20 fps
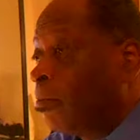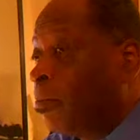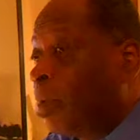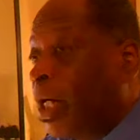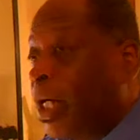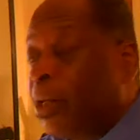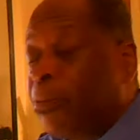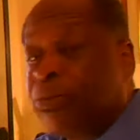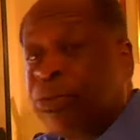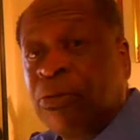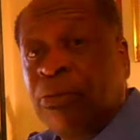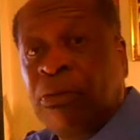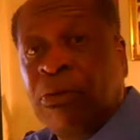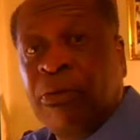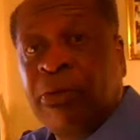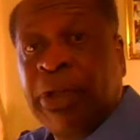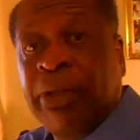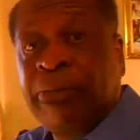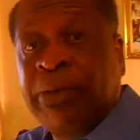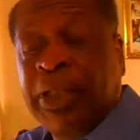buy
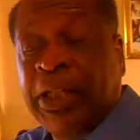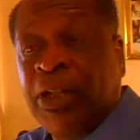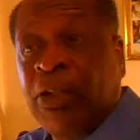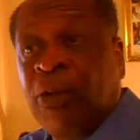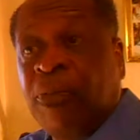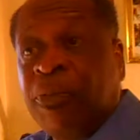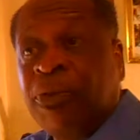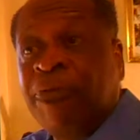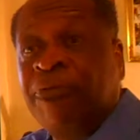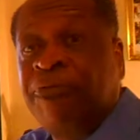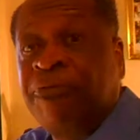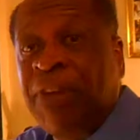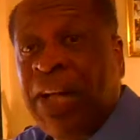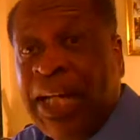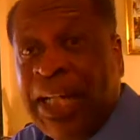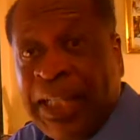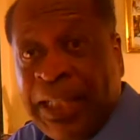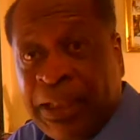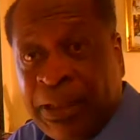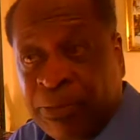programs that help you
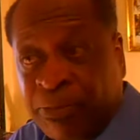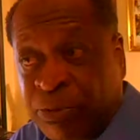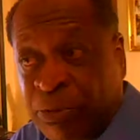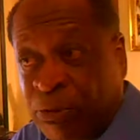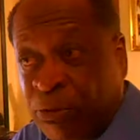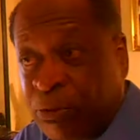find the